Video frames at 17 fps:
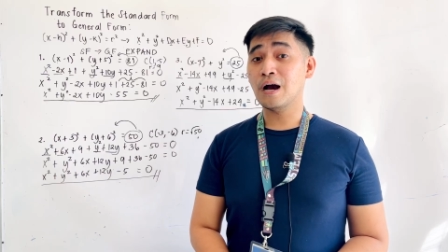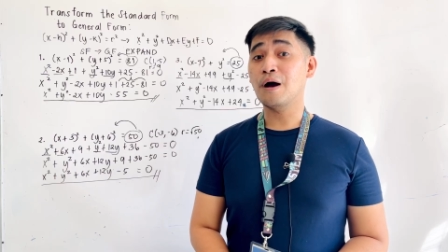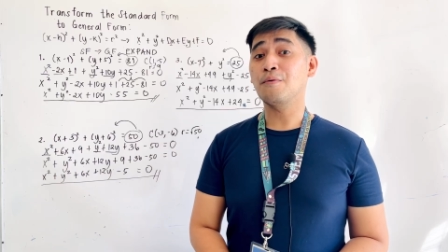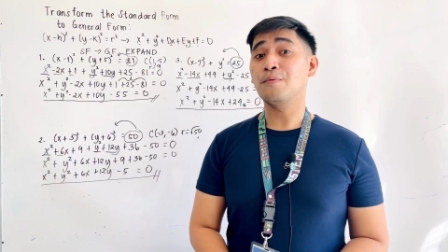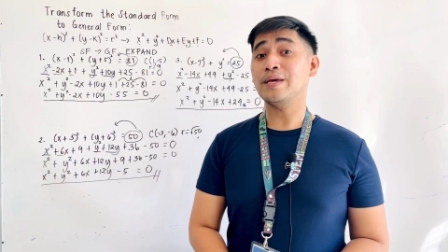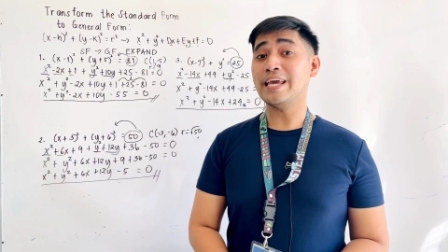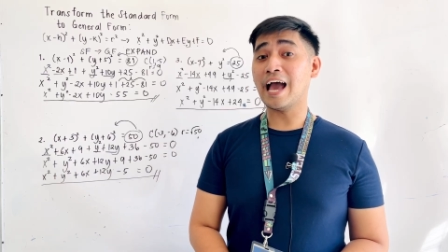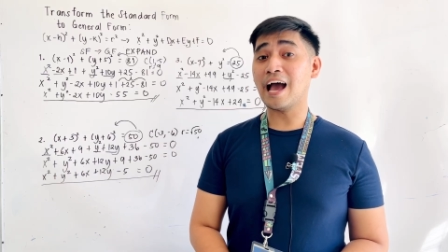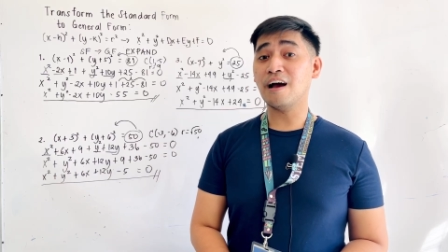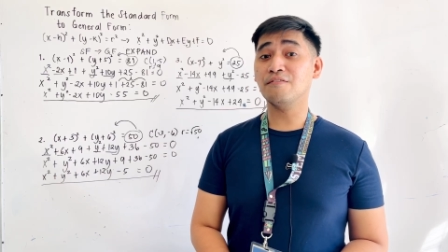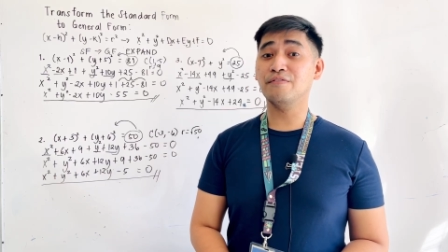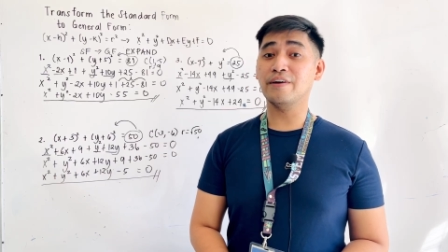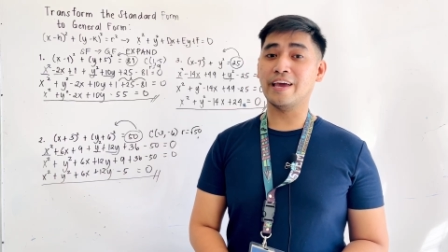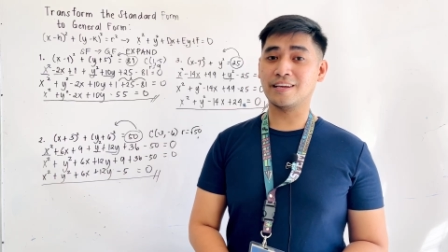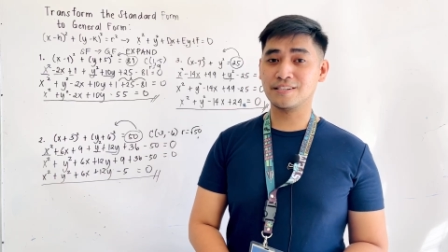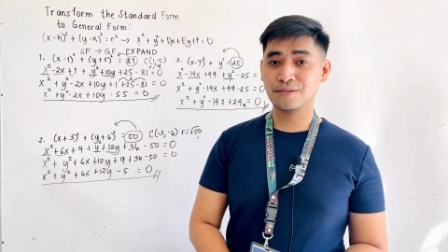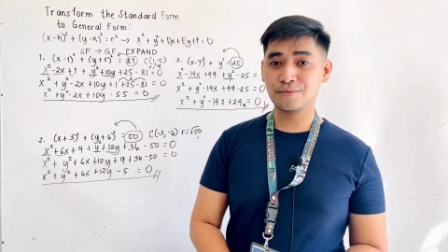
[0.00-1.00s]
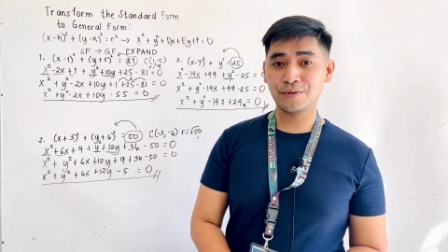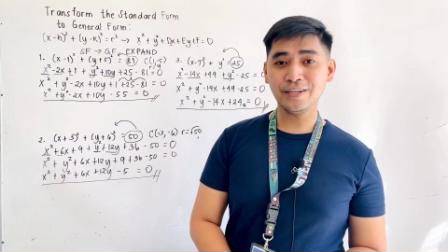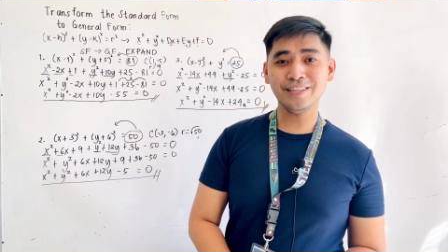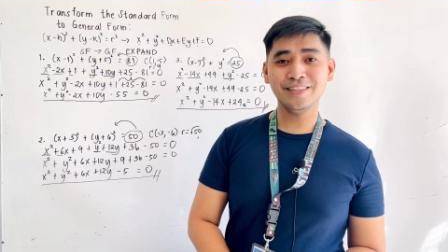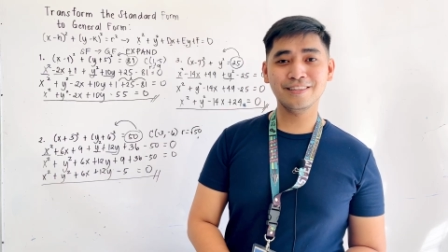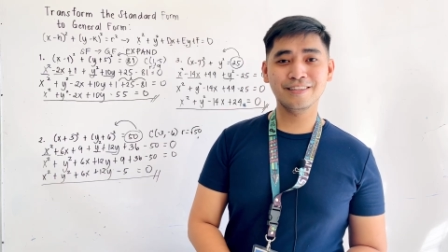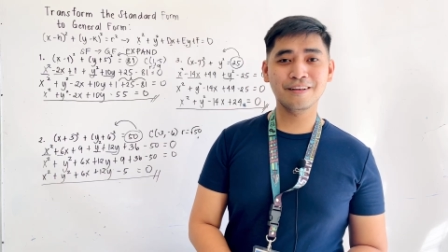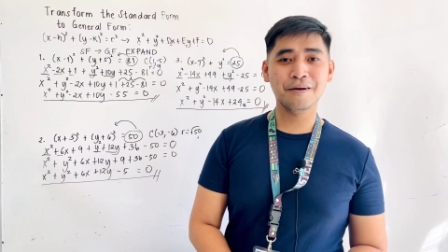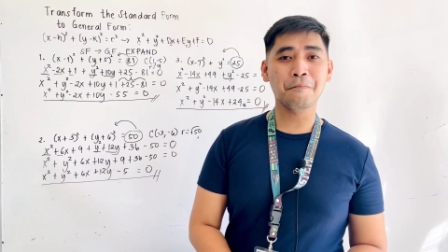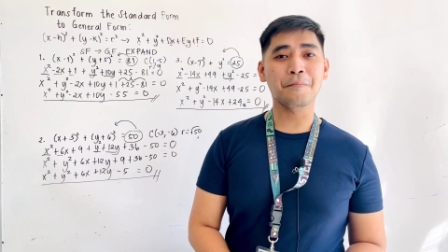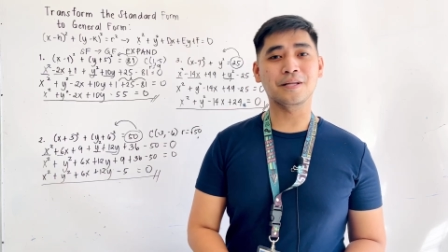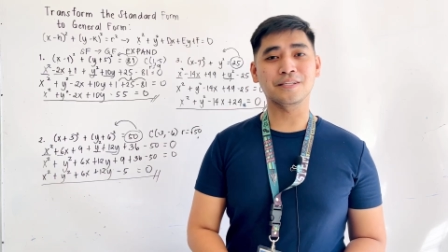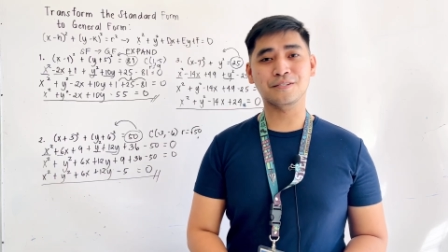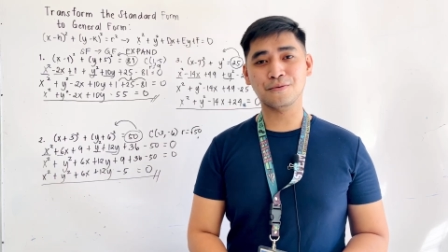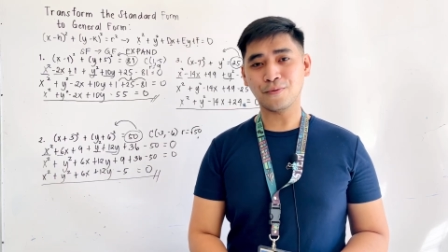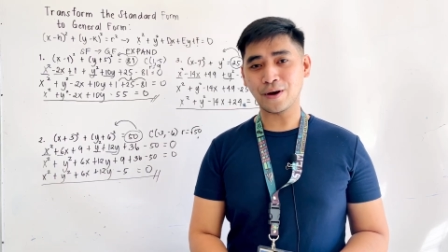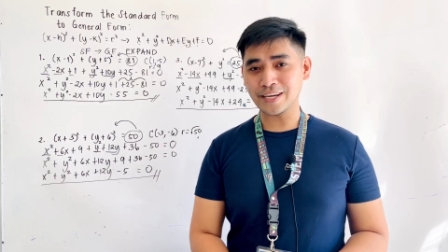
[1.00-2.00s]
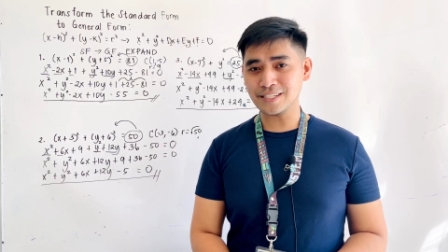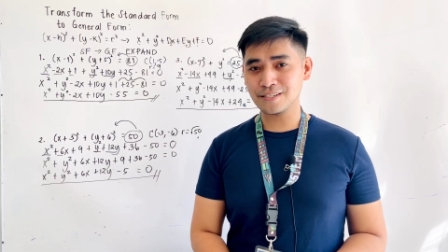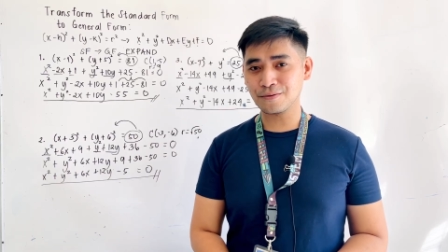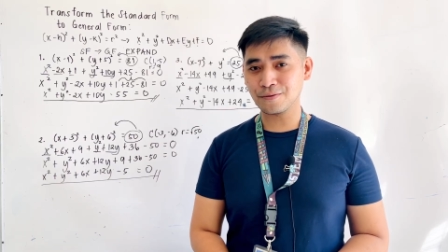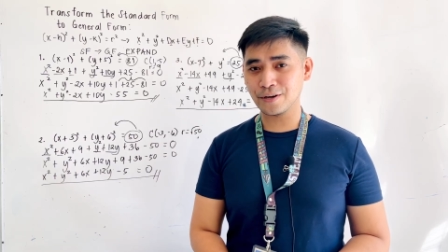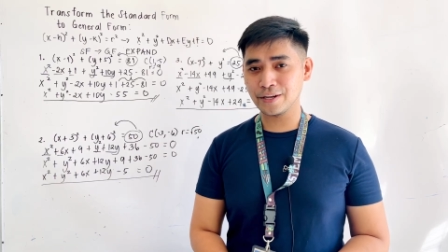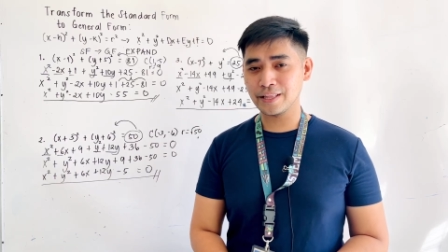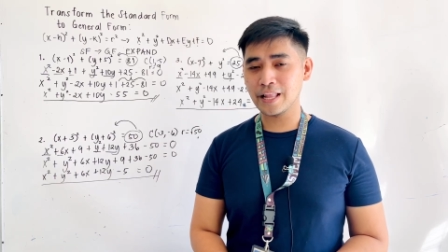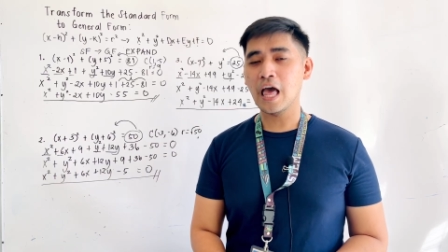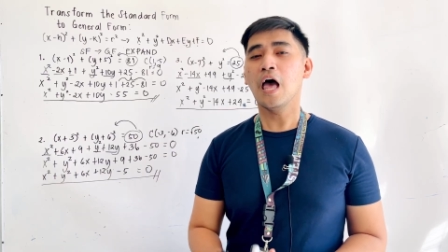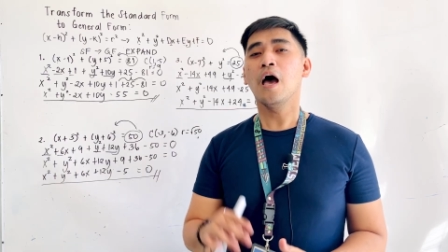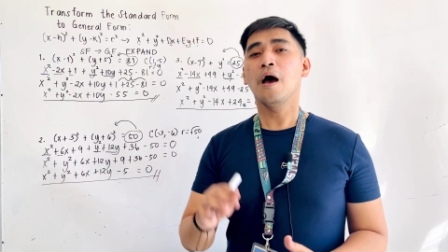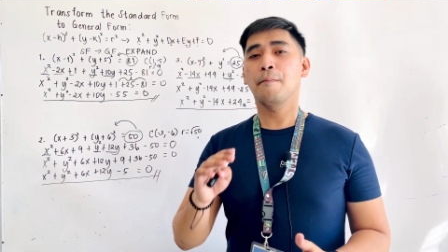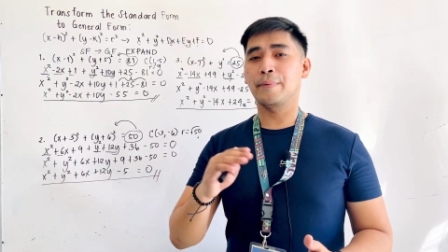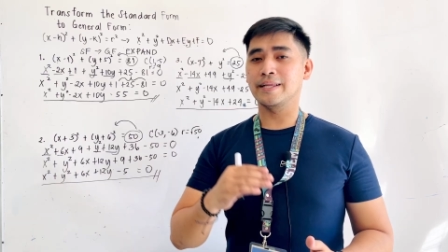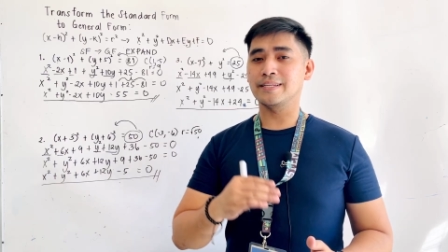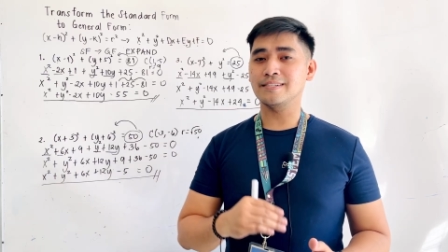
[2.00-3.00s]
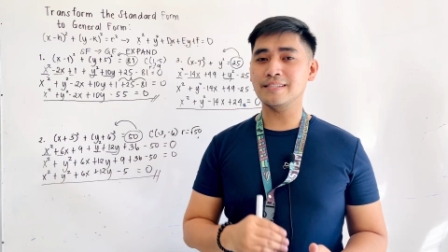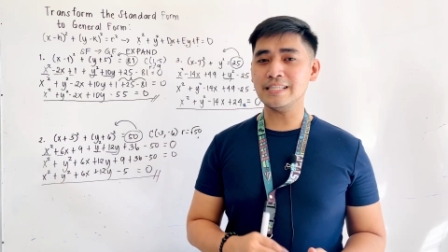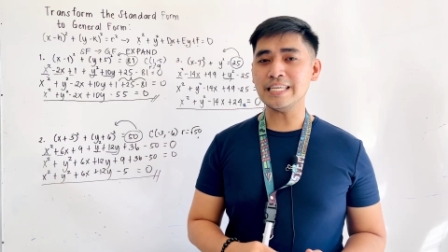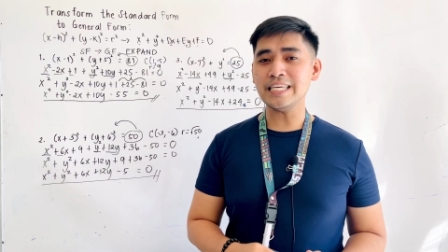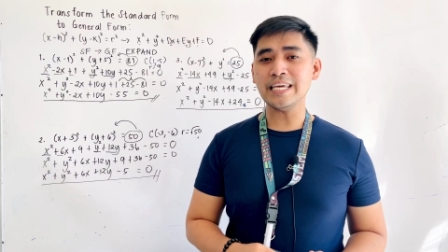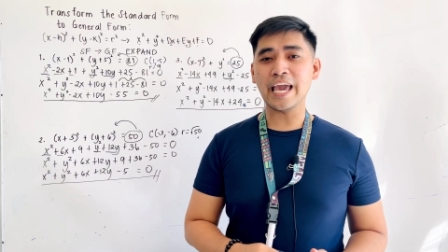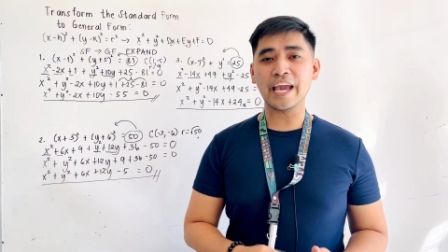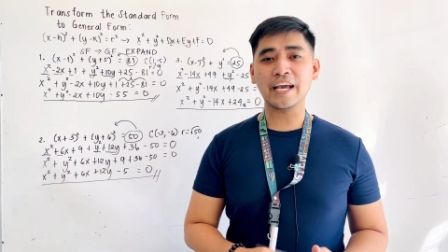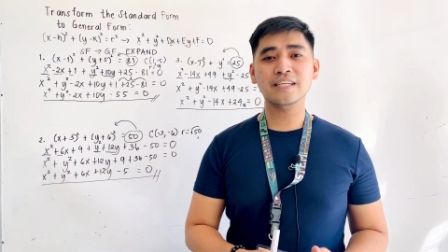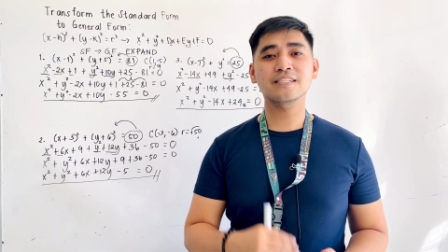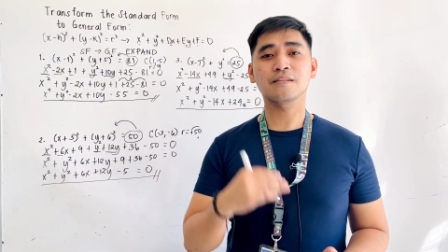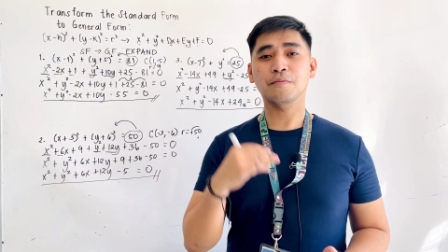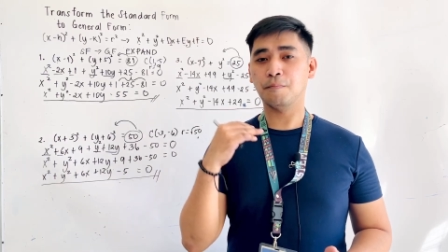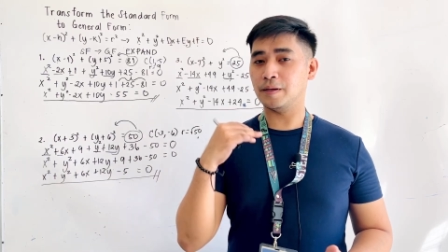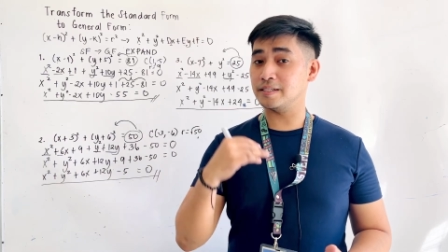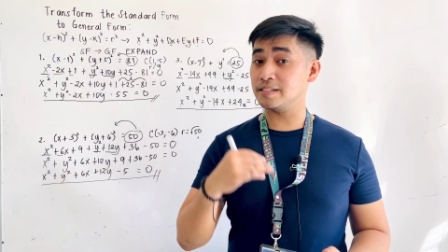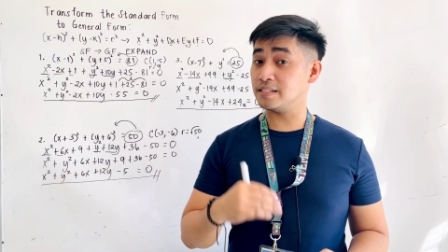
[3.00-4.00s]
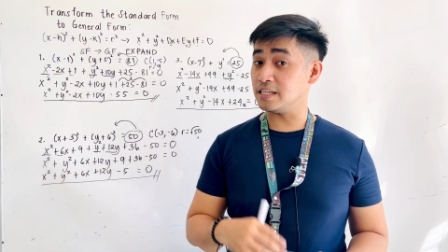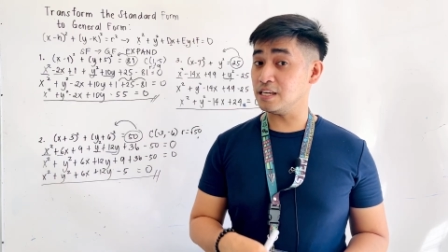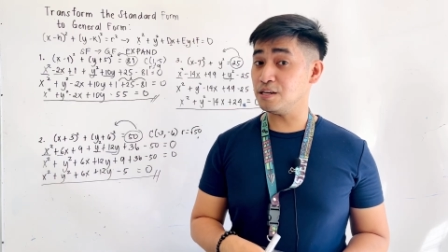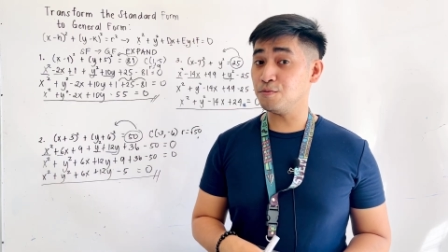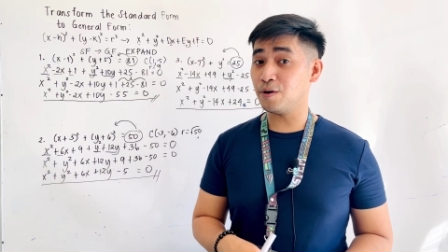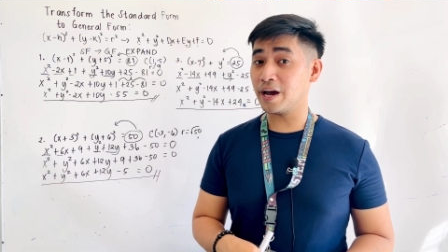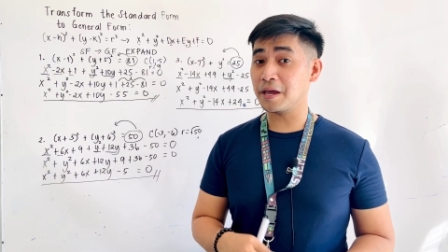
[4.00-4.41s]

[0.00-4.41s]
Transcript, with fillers: we have x squared plus y squared plus dx plus ey